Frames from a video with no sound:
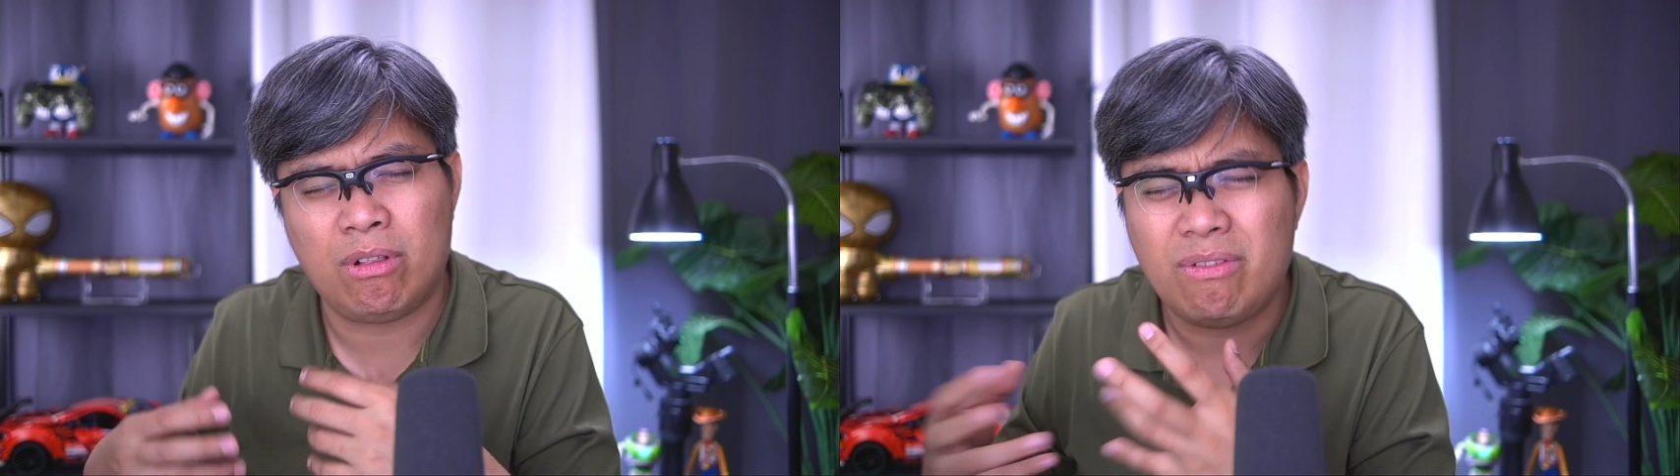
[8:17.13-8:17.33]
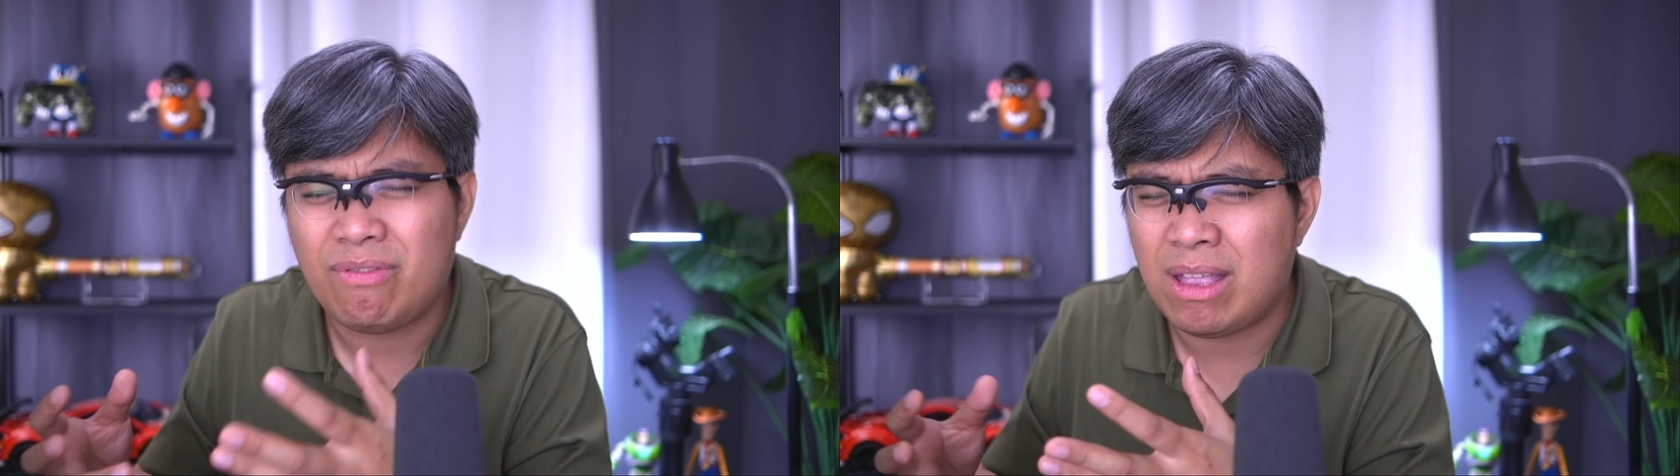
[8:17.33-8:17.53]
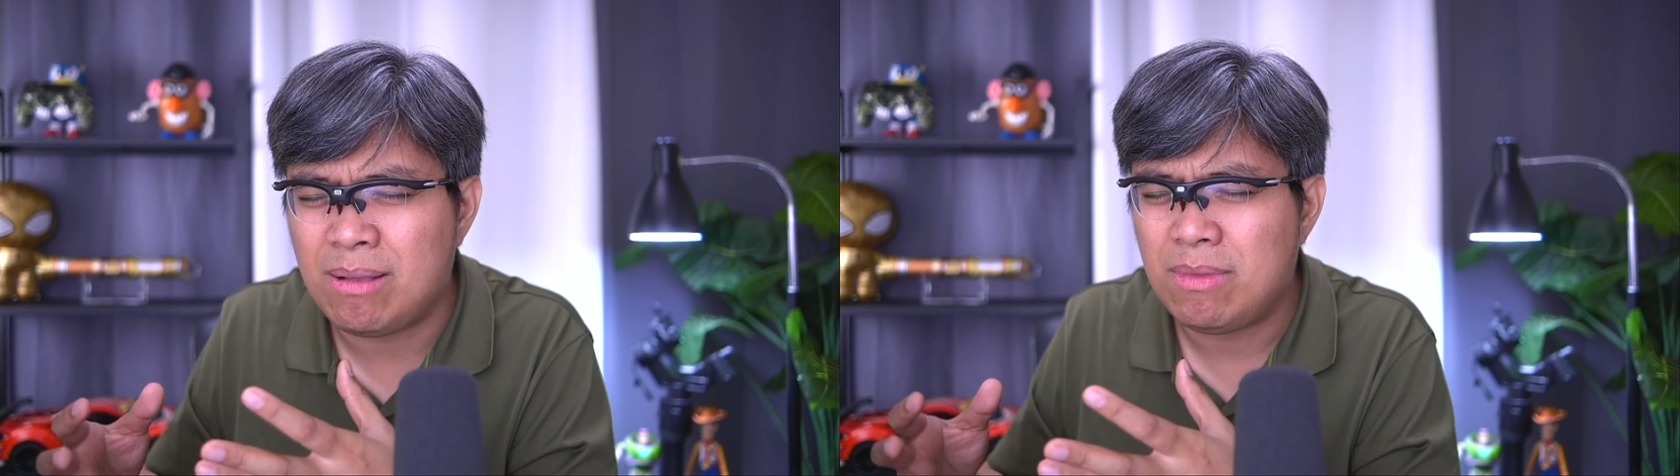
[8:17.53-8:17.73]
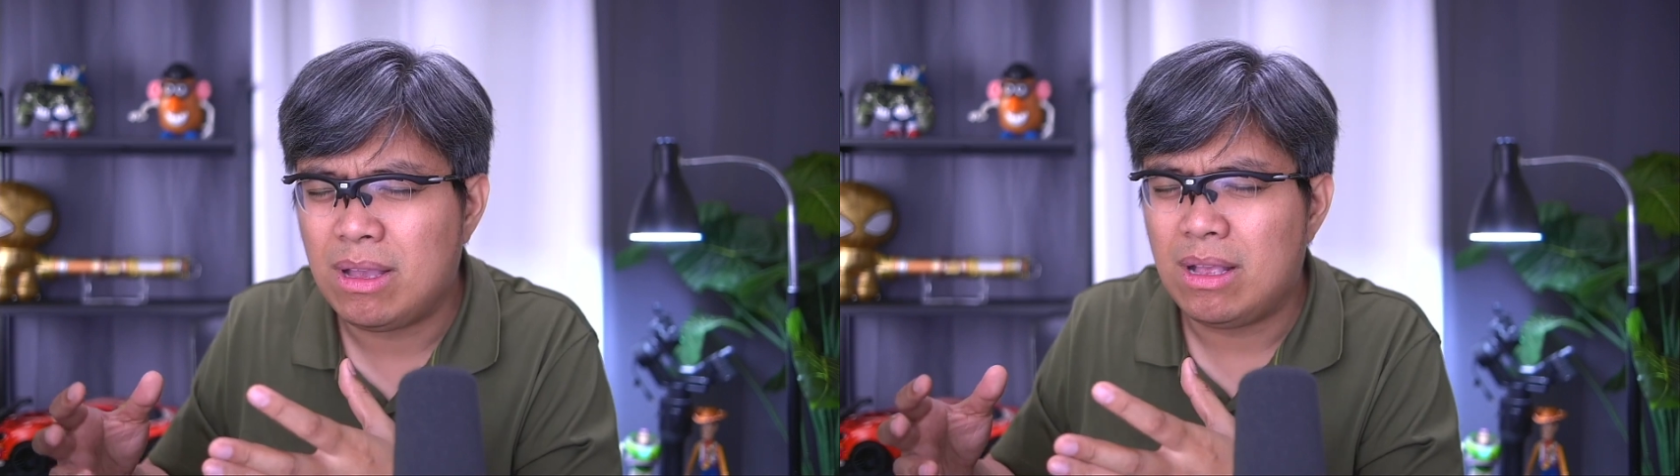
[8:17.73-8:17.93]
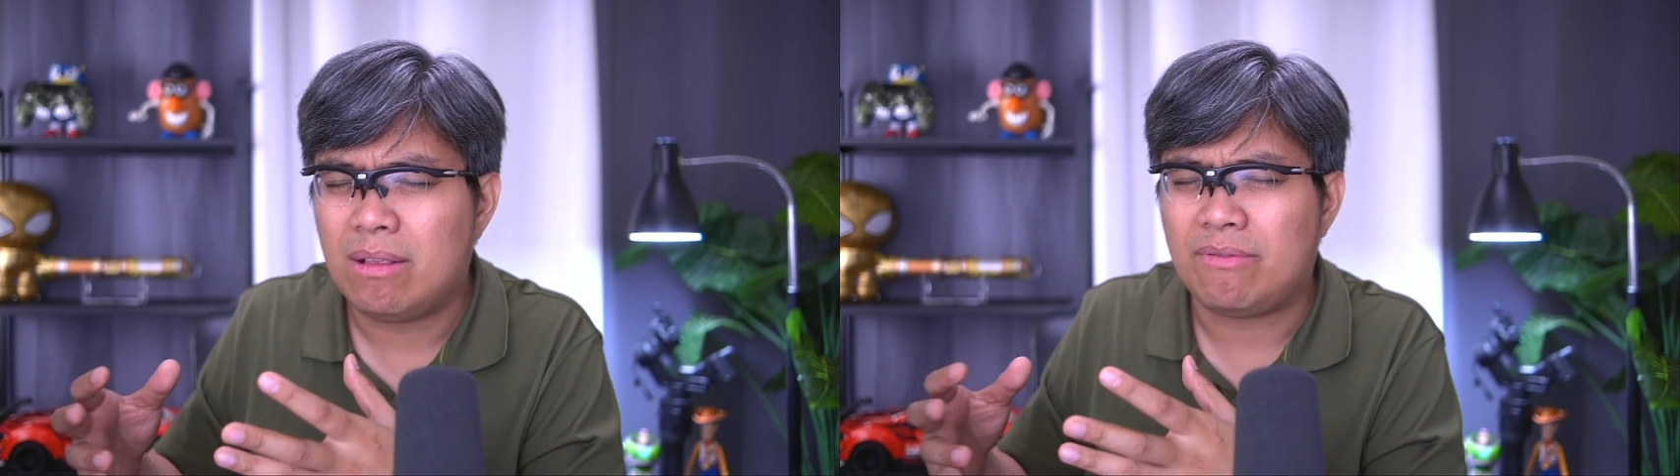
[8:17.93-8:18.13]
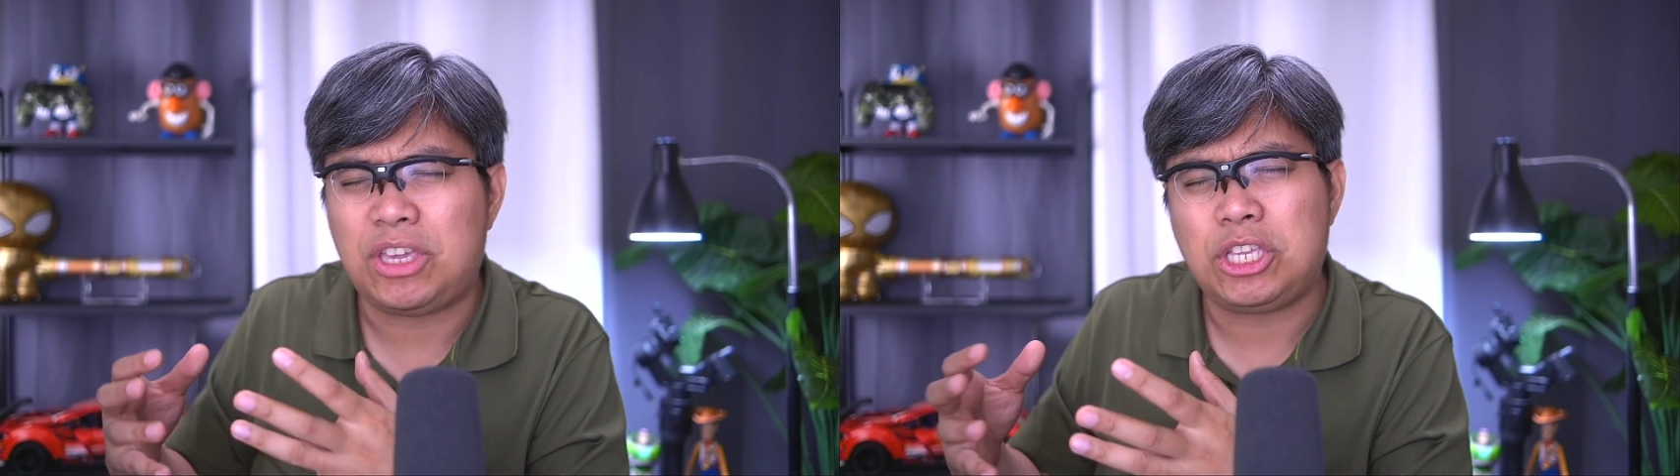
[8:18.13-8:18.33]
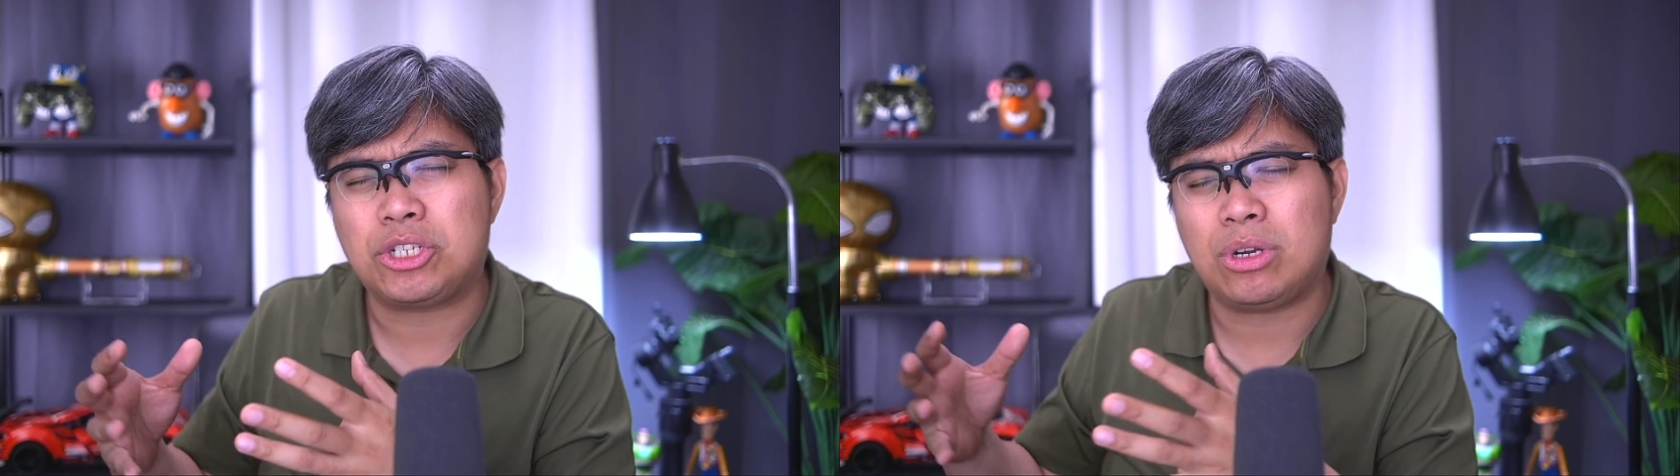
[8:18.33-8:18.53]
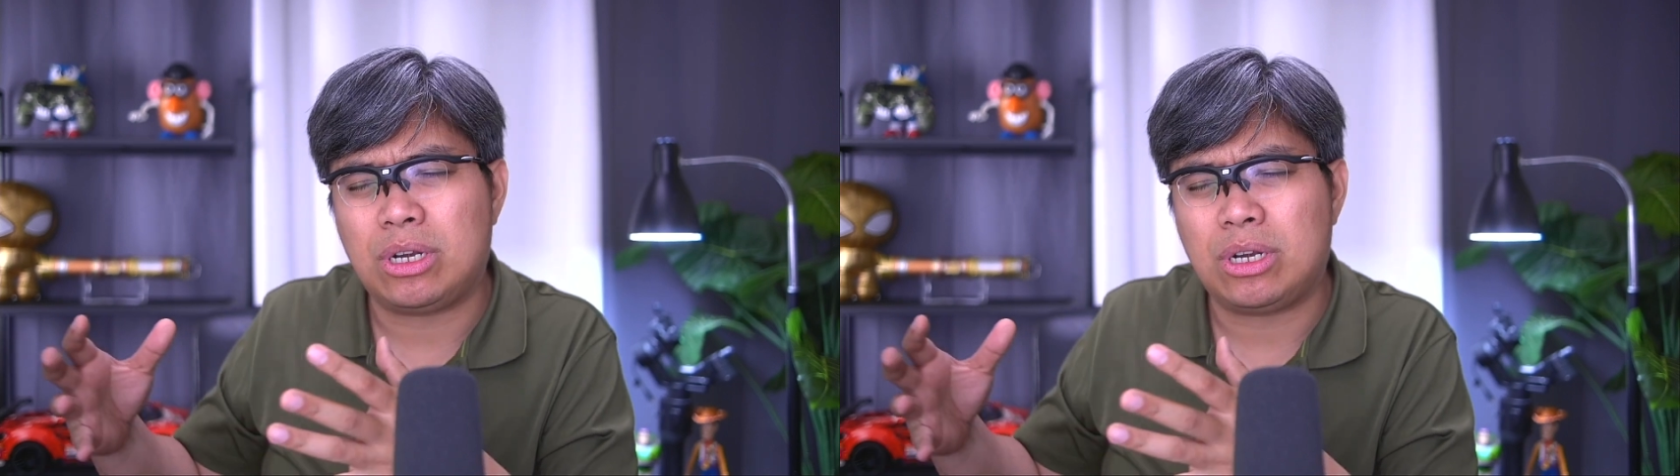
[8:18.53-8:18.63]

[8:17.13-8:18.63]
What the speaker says: film feature?